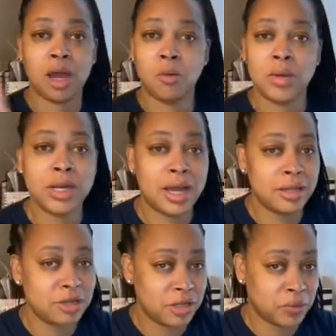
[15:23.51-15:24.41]
I wonder how
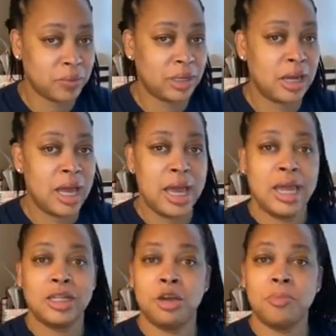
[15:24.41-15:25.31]
they're doing.
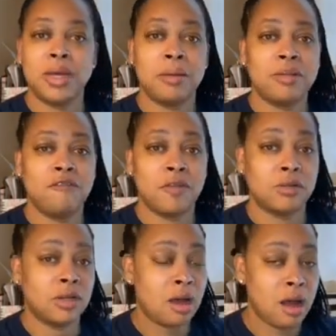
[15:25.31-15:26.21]
Don't pick up the phone
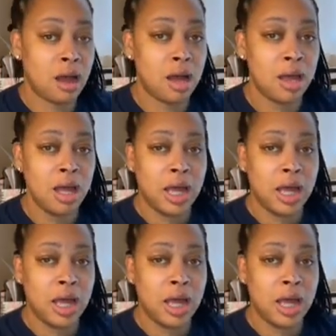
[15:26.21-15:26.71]
to call.